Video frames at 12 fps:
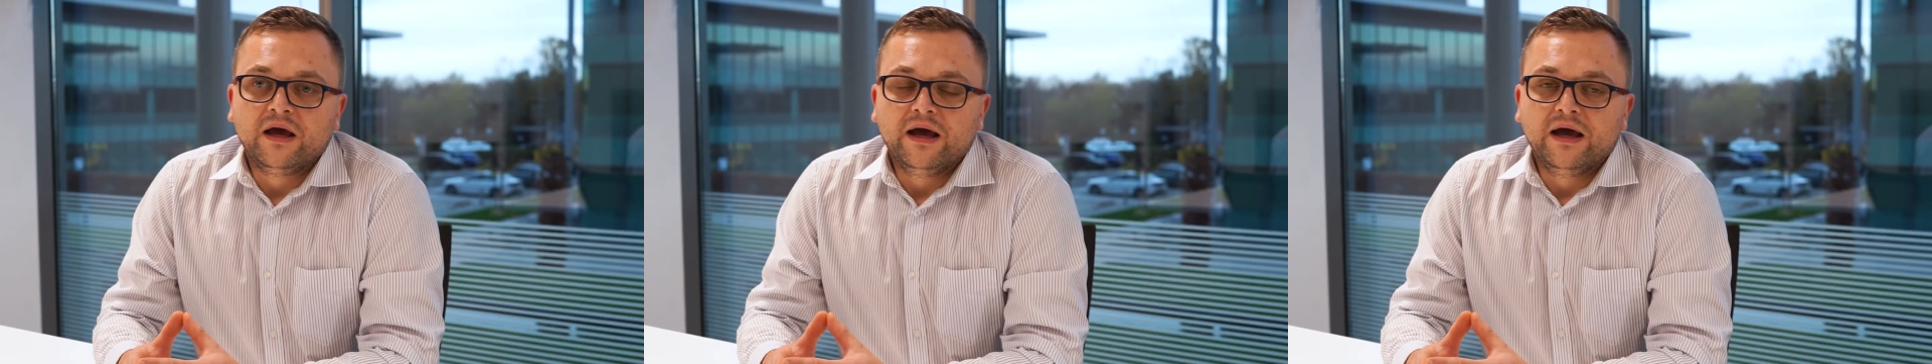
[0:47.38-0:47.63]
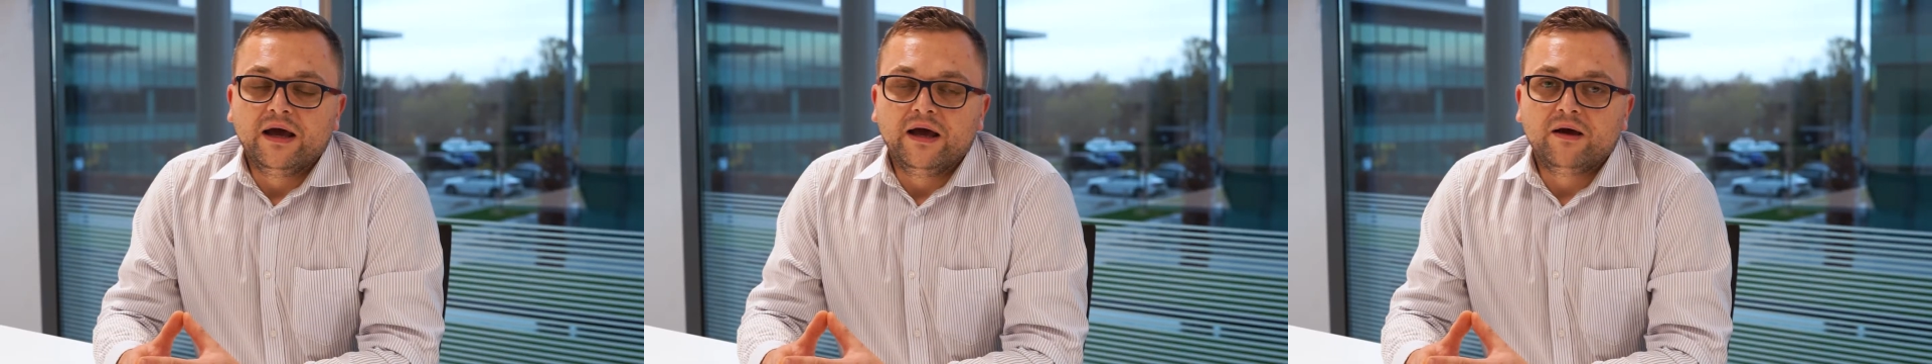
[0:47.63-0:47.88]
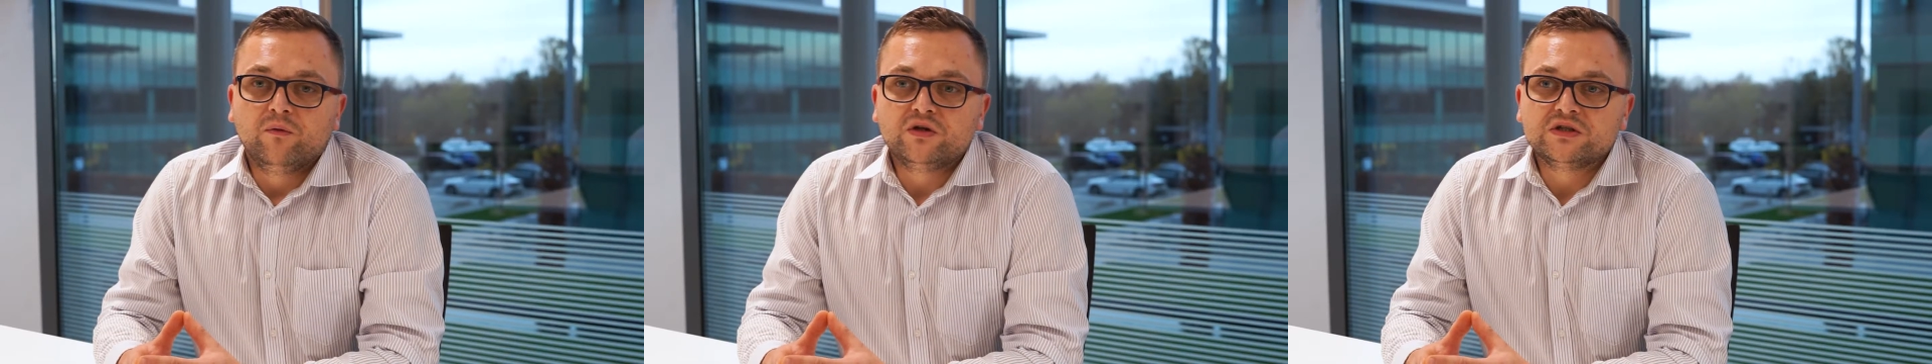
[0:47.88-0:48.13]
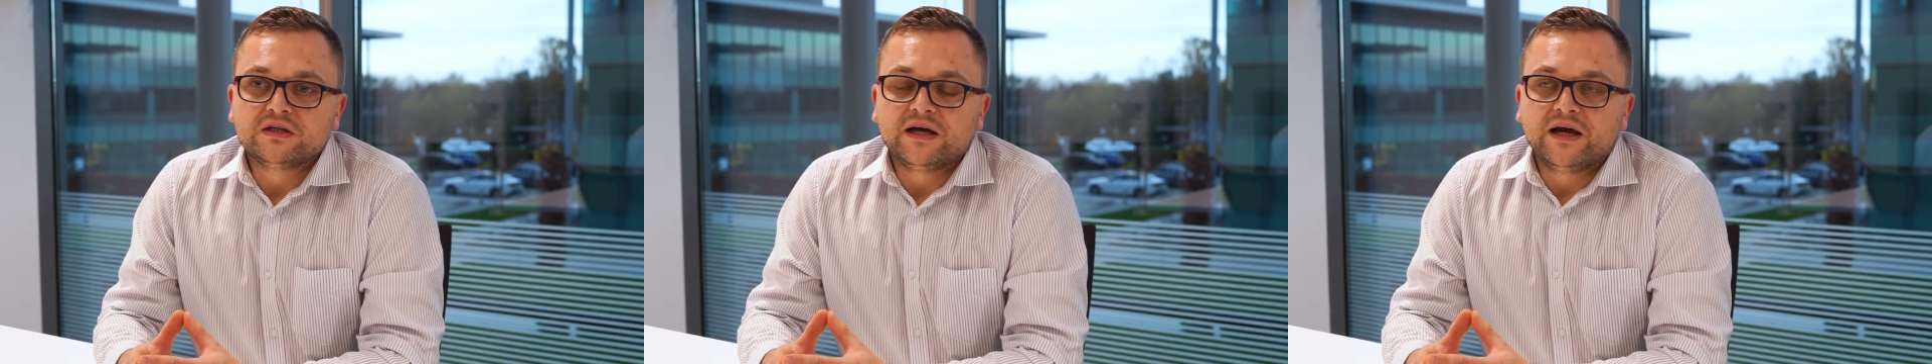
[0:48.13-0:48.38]
uh,
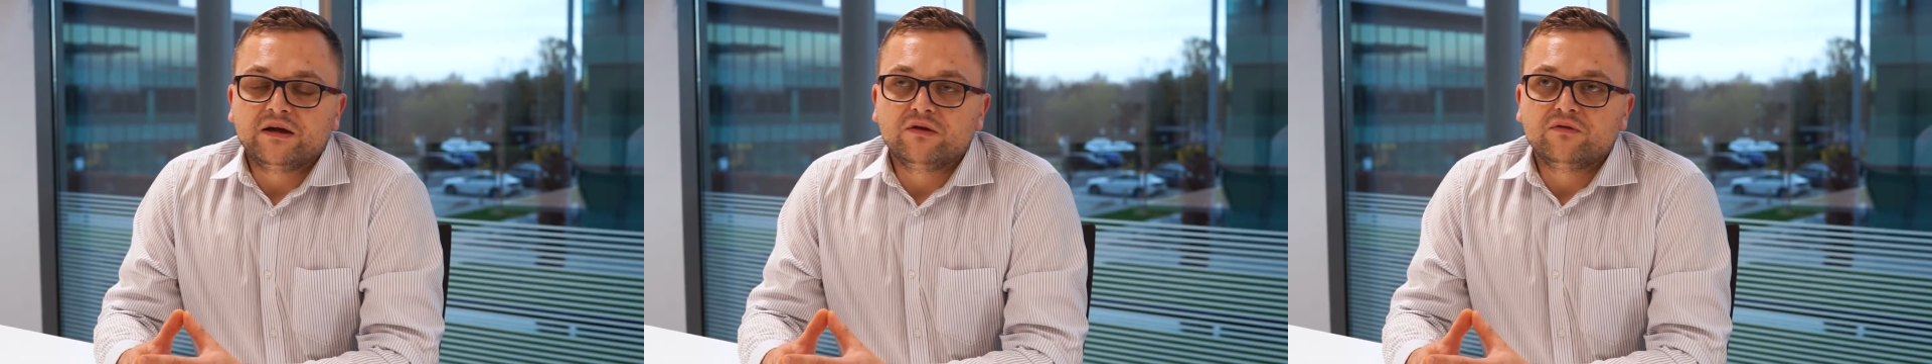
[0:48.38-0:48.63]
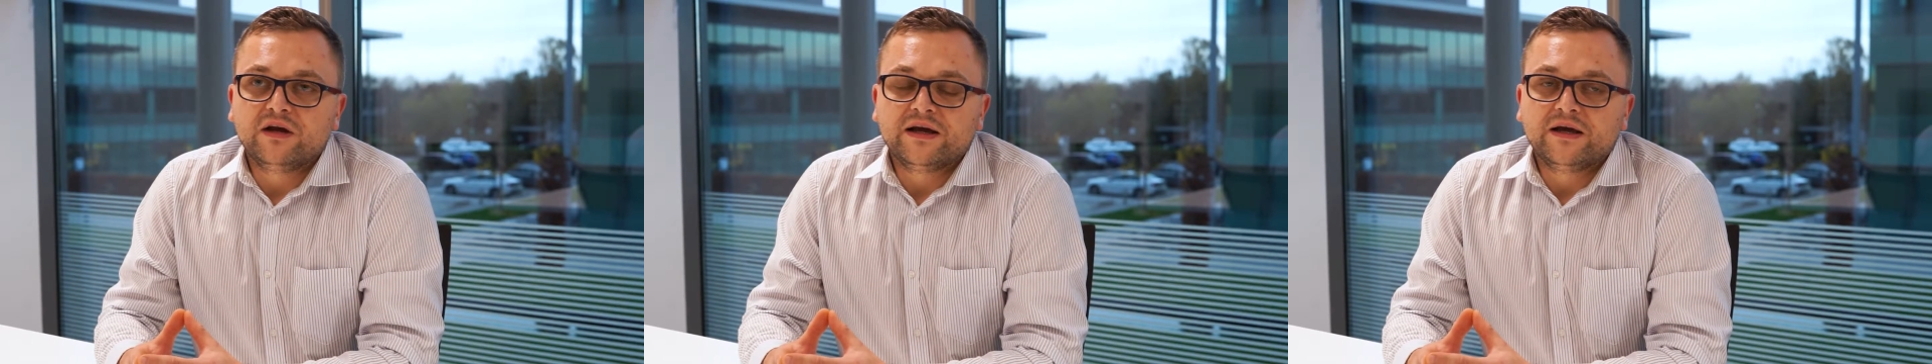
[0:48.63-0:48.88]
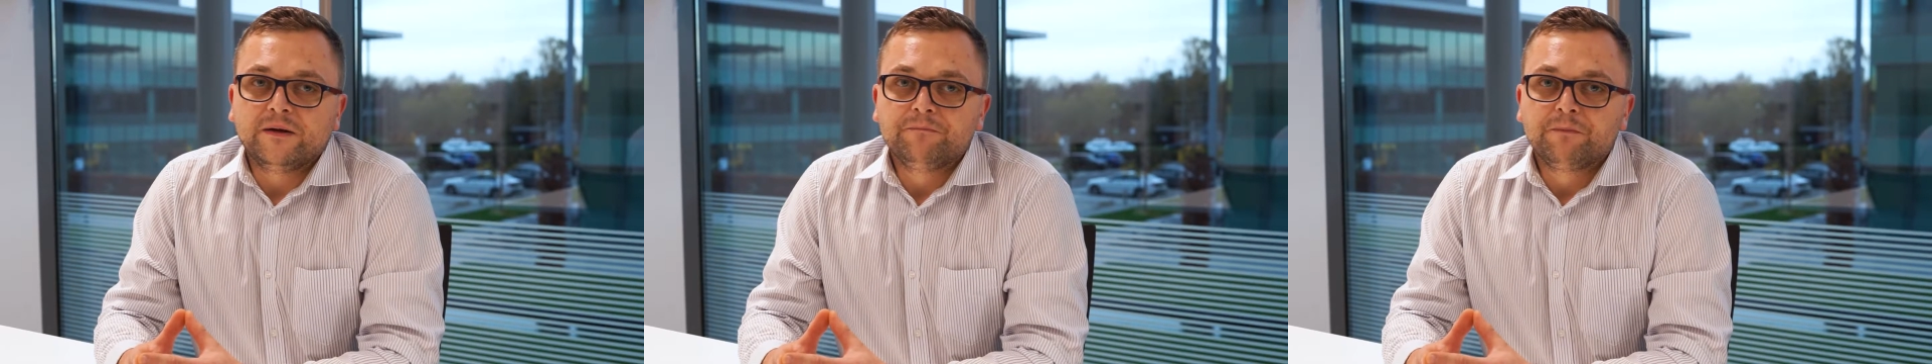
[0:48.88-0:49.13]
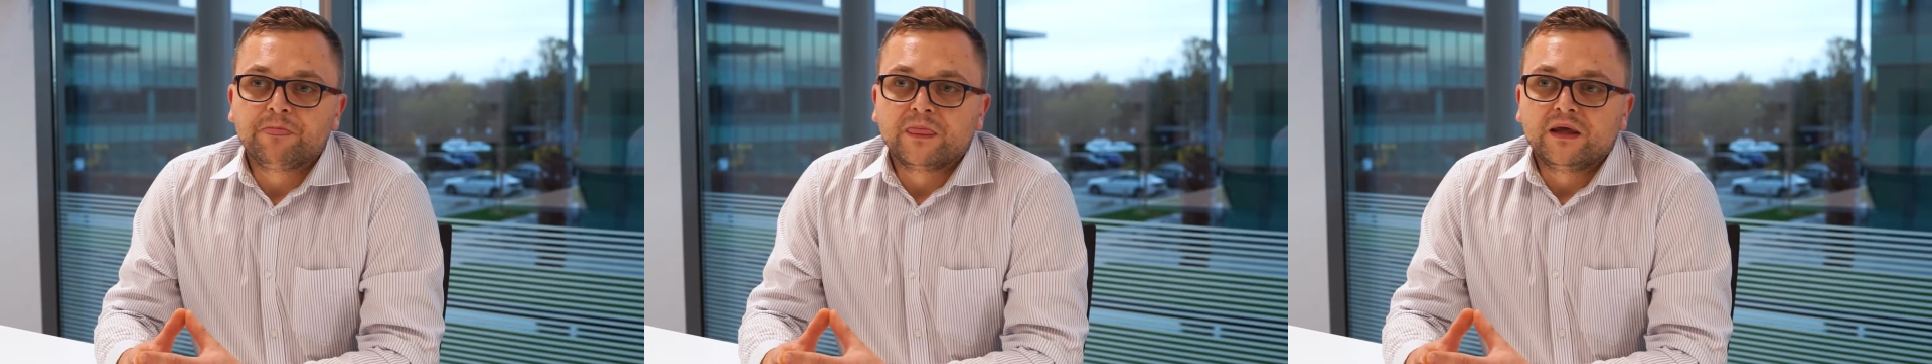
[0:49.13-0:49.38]
which is a kind of like a
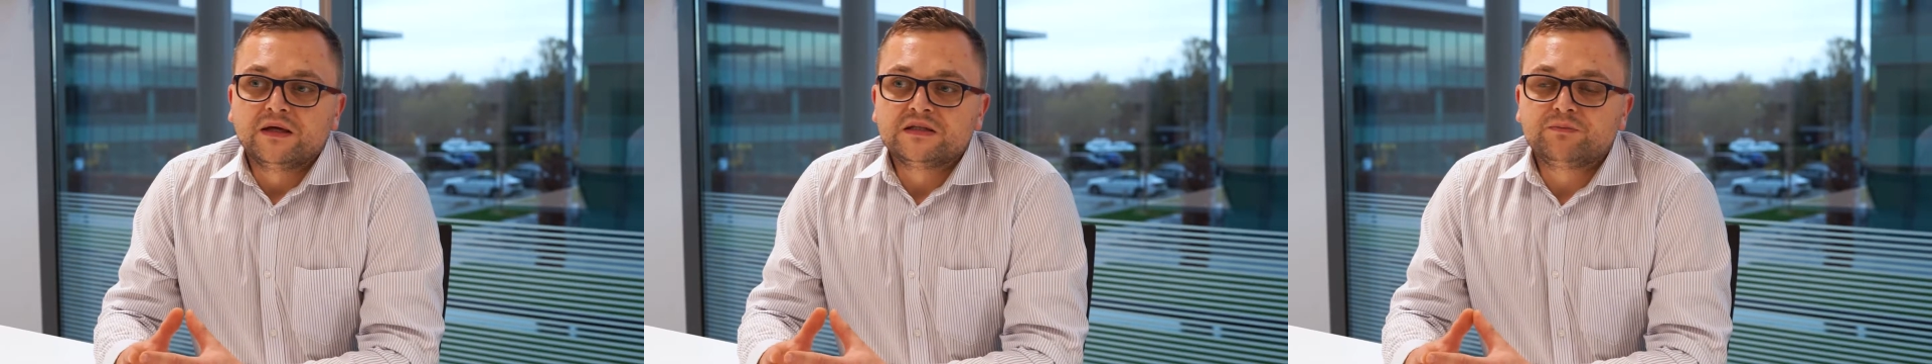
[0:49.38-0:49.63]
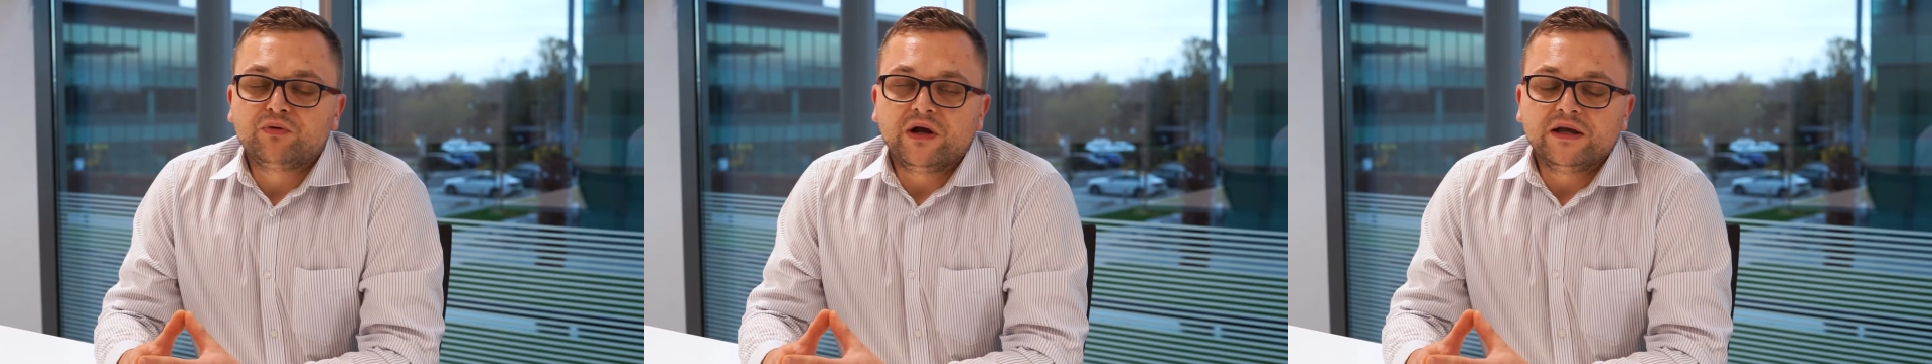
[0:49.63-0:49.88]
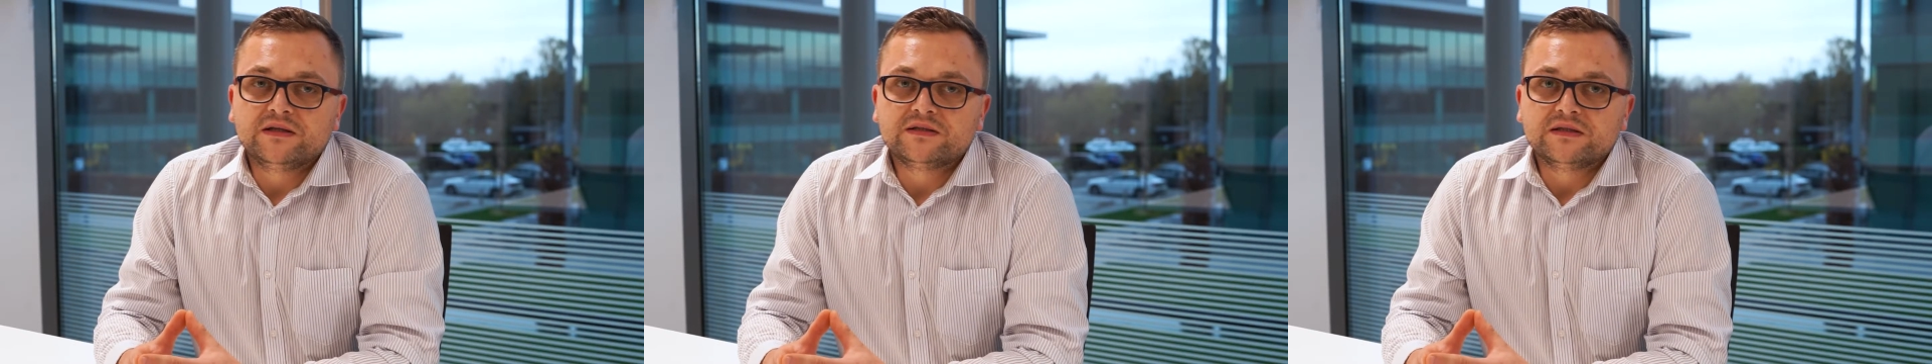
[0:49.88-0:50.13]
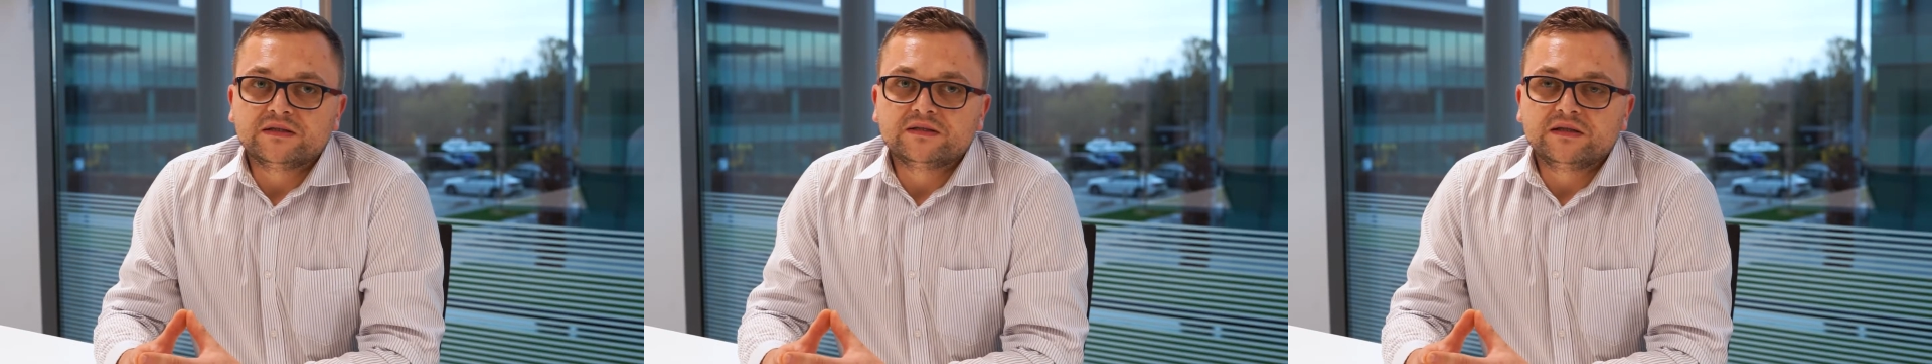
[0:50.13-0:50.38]
spraying
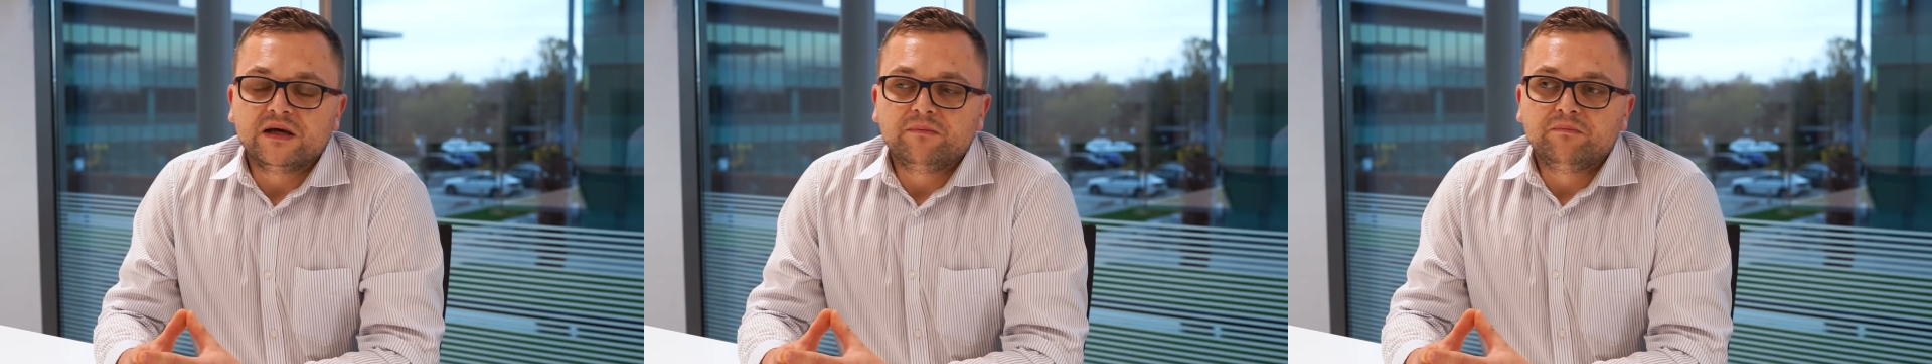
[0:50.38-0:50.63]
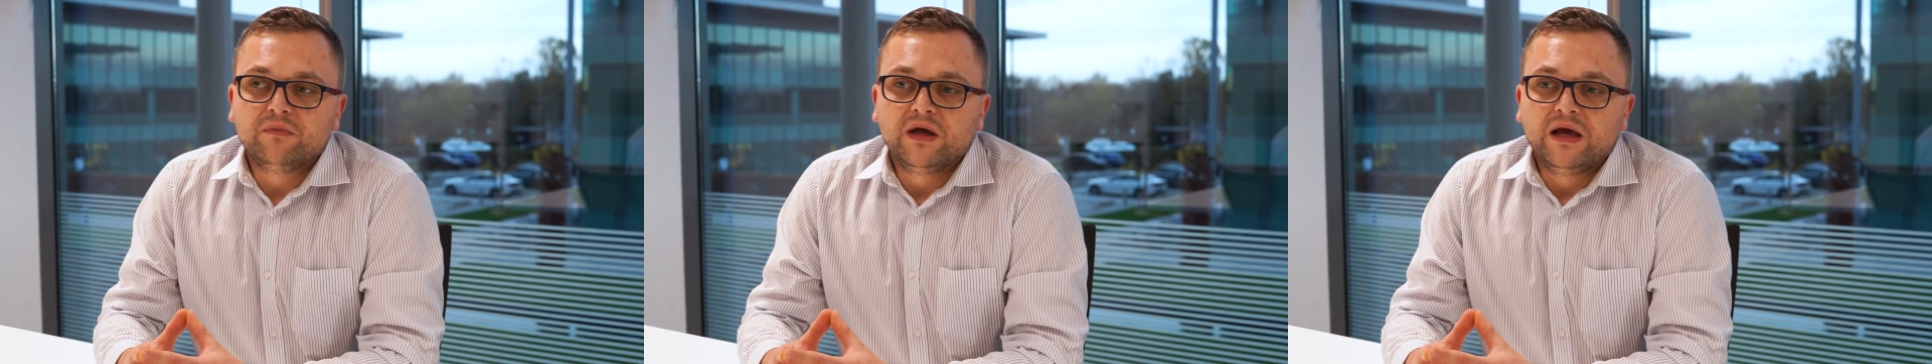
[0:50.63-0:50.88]
system,